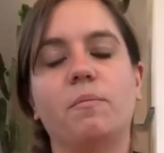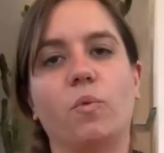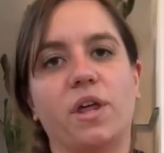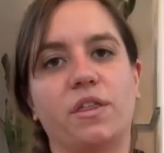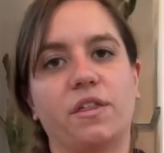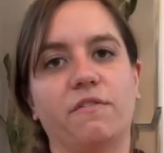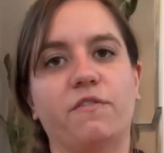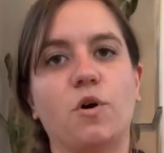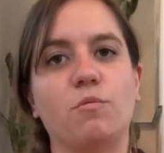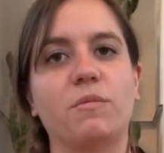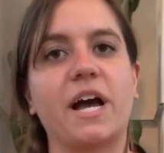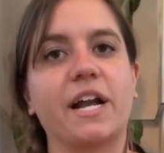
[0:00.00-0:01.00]
with a
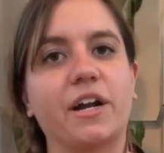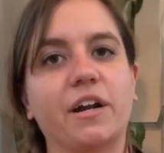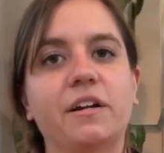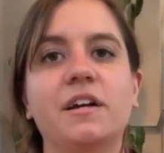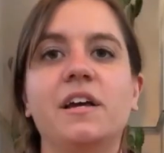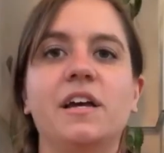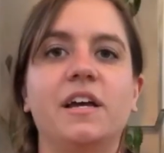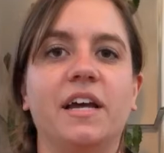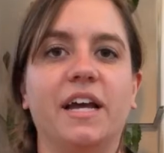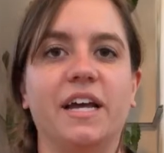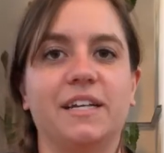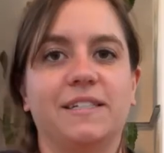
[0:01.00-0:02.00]
foam liner
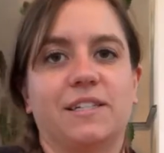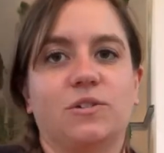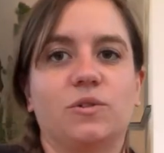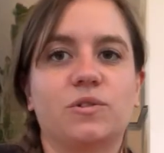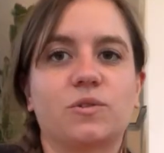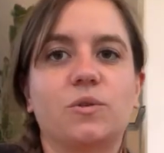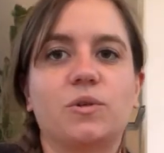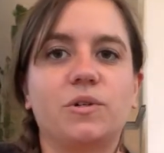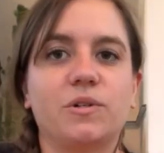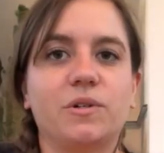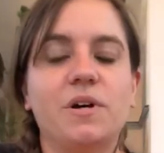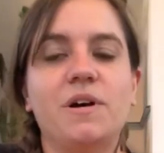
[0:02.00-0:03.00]
is an old
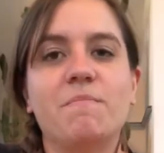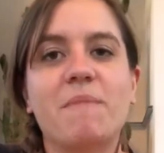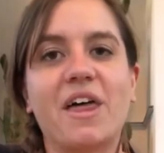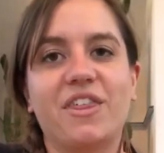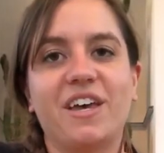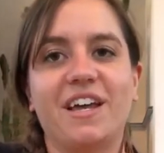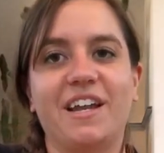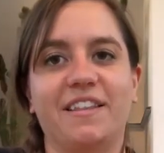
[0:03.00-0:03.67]
school method,